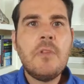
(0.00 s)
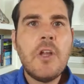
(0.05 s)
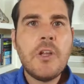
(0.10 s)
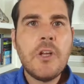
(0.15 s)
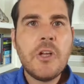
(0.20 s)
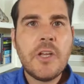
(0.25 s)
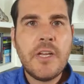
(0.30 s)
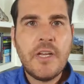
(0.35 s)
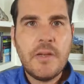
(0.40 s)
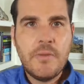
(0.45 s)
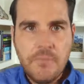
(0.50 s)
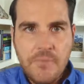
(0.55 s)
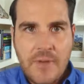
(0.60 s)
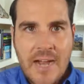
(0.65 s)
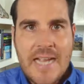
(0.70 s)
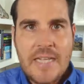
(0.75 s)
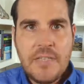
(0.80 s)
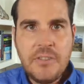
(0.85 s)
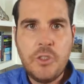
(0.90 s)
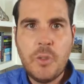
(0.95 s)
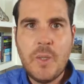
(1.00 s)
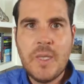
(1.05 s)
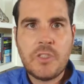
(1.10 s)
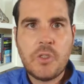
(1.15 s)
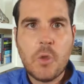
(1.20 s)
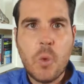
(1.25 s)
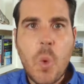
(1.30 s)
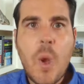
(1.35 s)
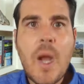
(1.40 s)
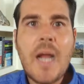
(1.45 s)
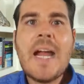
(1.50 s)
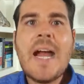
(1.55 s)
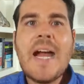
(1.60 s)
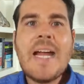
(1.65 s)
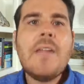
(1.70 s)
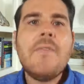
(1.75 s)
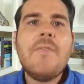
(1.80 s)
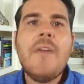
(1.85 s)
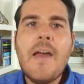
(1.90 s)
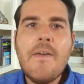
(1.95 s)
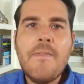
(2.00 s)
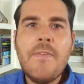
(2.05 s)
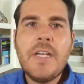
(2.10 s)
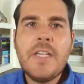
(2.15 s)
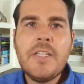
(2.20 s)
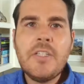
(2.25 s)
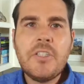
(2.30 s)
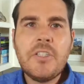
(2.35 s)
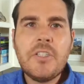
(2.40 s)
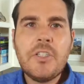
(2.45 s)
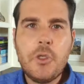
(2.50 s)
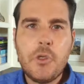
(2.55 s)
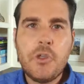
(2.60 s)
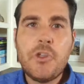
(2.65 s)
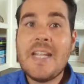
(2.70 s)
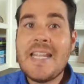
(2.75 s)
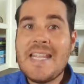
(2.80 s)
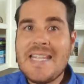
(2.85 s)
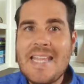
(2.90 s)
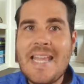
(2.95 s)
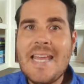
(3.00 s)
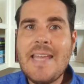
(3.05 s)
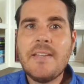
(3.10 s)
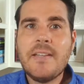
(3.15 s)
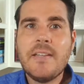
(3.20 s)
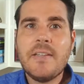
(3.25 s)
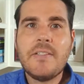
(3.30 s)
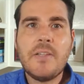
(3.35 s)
lawyer can advise you as to what kind of evidence you should get